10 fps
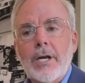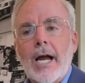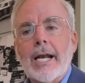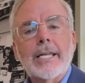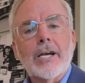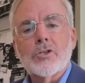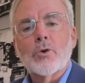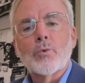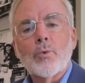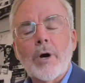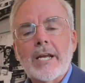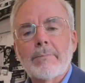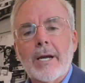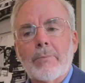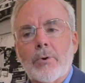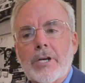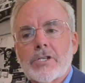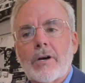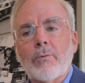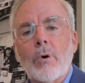and he has great memories
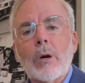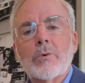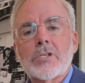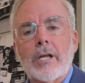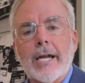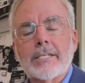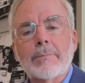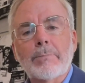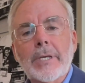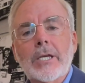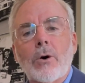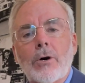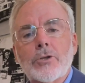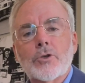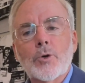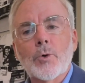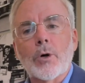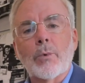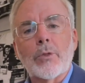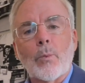of what it was like to be on tour
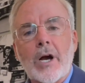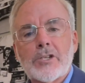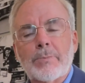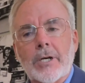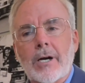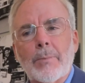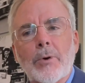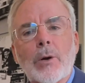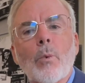with Wes Montgomery.